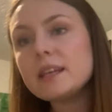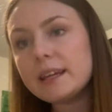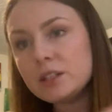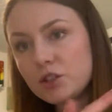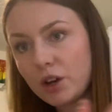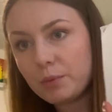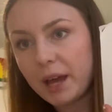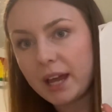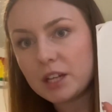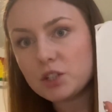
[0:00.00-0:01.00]
intro
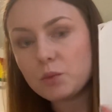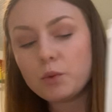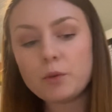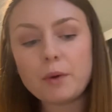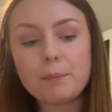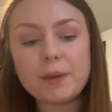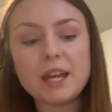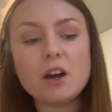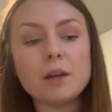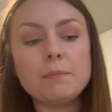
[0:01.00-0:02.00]
page will
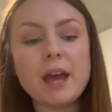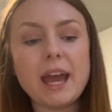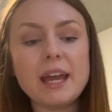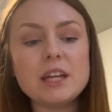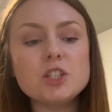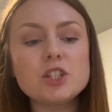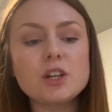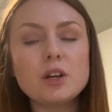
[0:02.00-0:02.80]
be on page